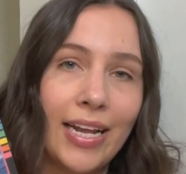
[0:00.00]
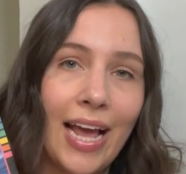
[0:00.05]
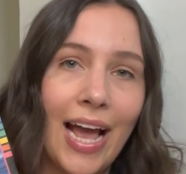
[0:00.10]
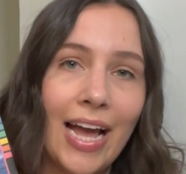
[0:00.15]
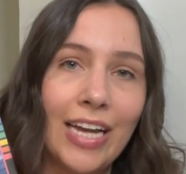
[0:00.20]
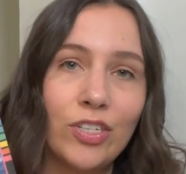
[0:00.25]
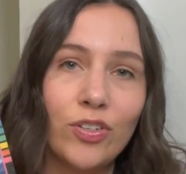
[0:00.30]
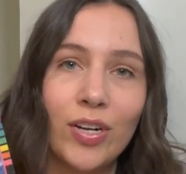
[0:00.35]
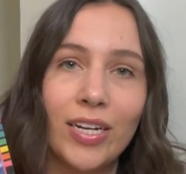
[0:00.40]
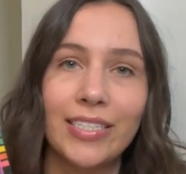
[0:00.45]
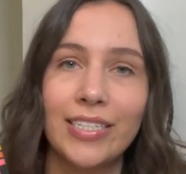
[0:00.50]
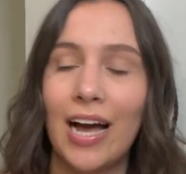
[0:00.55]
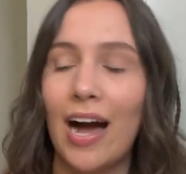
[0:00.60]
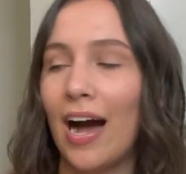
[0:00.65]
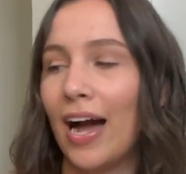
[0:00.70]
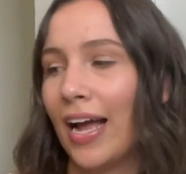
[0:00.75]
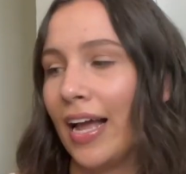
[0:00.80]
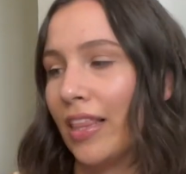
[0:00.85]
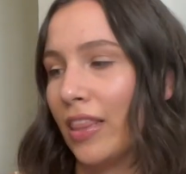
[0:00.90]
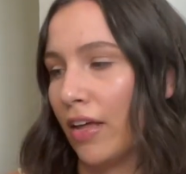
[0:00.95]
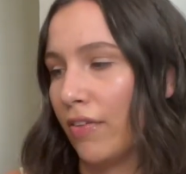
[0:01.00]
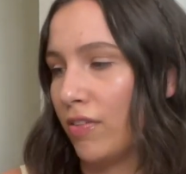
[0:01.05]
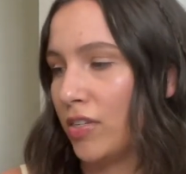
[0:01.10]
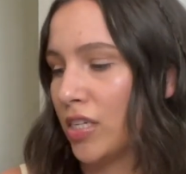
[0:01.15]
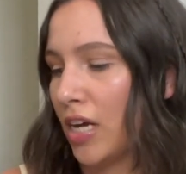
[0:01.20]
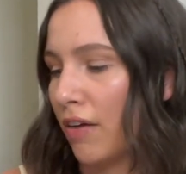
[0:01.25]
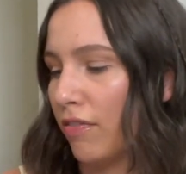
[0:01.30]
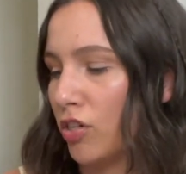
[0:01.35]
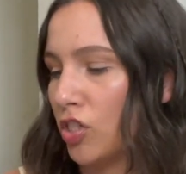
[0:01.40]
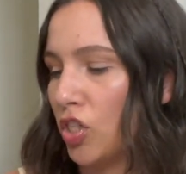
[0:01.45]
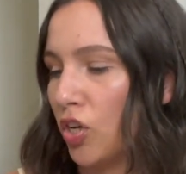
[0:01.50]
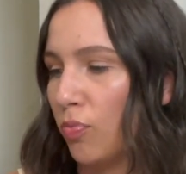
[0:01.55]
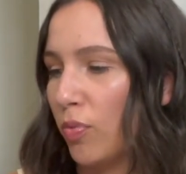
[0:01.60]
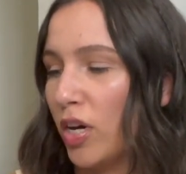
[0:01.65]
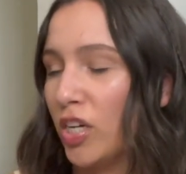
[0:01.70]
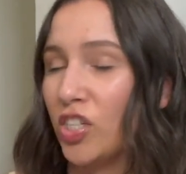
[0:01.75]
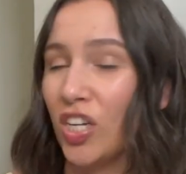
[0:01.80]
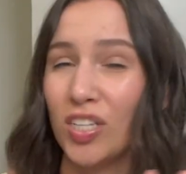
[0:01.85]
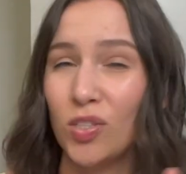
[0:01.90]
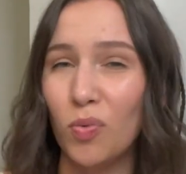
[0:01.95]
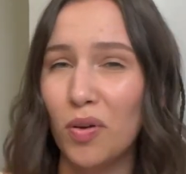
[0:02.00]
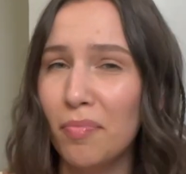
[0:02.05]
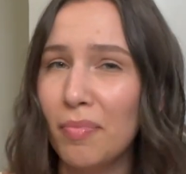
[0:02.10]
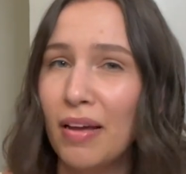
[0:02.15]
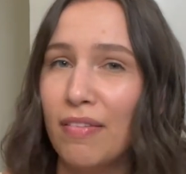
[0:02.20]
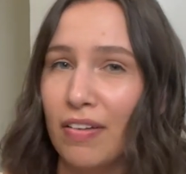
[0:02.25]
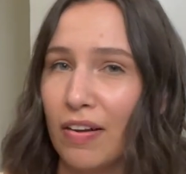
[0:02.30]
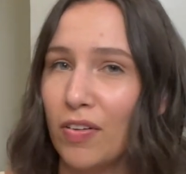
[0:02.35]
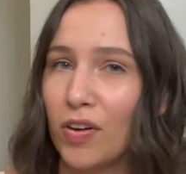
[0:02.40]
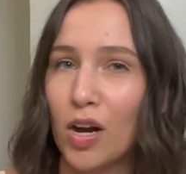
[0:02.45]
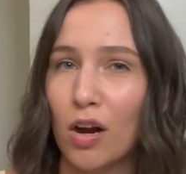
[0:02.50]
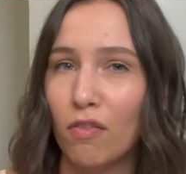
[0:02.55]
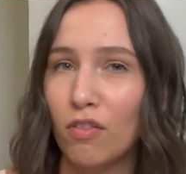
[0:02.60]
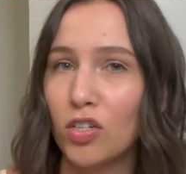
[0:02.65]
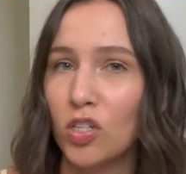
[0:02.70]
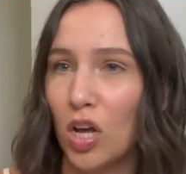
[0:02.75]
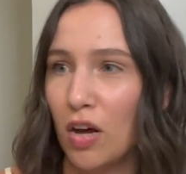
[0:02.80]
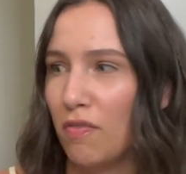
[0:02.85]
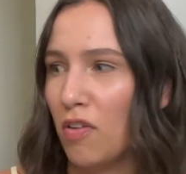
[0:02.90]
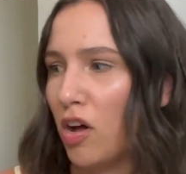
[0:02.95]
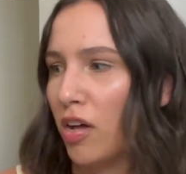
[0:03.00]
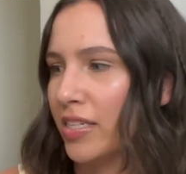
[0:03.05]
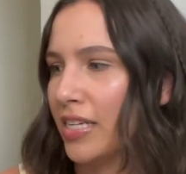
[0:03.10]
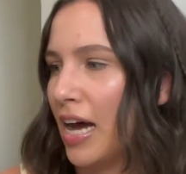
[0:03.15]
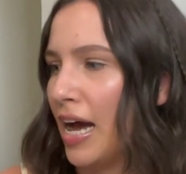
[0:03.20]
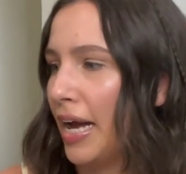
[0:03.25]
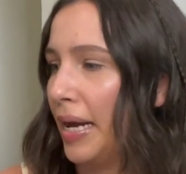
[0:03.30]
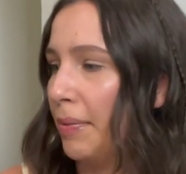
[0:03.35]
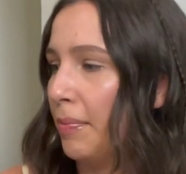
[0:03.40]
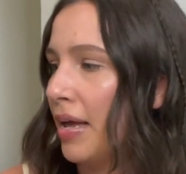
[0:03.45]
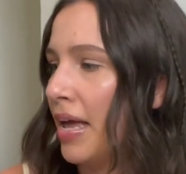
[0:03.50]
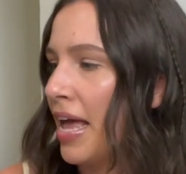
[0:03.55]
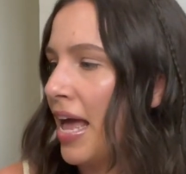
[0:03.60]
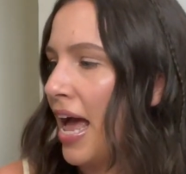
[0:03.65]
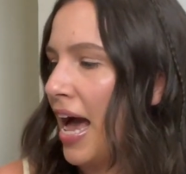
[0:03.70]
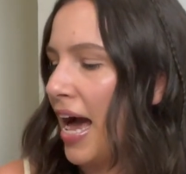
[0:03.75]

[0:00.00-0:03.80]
Hendrix. I love this cover so much. It's one of my favorite covers of all time.